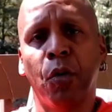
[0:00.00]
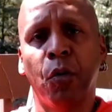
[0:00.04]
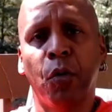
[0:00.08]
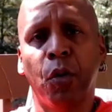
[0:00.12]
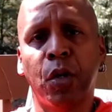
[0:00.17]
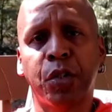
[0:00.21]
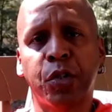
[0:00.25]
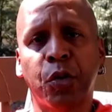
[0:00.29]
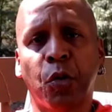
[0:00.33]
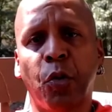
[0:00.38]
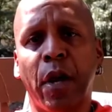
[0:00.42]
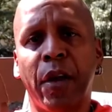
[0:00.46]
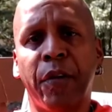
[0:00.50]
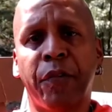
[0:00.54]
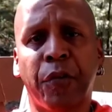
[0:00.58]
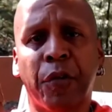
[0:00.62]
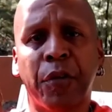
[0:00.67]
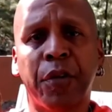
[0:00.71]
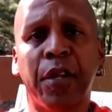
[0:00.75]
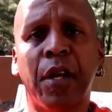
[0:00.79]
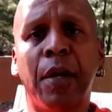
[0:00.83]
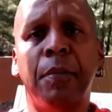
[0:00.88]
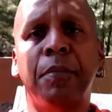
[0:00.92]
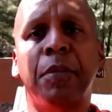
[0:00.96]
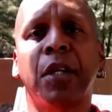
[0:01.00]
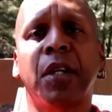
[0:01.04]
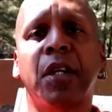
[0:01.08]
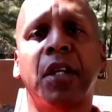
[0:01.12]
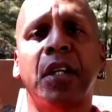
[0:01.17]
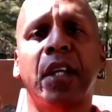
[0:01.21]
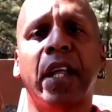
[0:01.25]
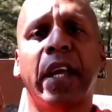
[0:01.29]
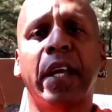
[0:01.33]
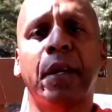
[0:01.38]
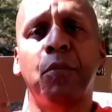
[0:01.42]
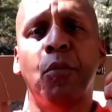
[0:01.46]
was a way for them to
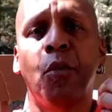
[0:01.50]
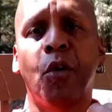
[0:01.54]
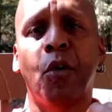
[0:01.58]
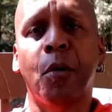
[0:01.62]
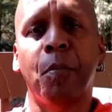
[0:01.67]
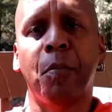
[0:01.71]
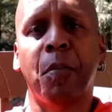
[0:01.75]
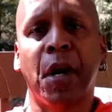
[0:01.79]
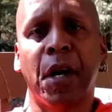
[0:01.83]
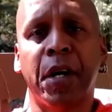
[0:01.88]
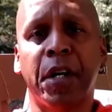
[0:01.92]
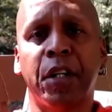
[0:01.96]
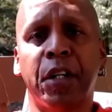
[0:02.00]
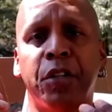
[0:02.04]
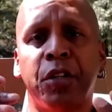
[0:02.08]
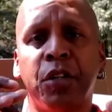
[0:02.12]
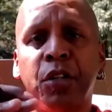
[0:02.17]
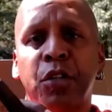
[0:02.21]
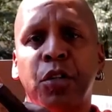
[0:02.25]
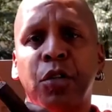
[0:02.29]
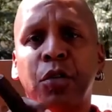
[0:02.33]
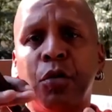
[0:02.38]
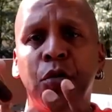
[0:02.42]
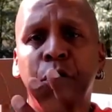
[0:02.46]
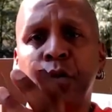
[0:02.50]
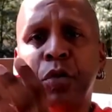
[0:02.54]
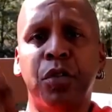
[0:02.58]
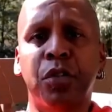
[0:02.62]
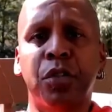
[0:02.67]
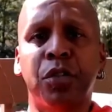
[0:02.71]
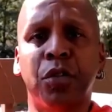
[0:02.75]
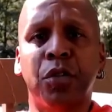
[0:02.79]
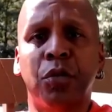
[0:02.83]
collect more money to use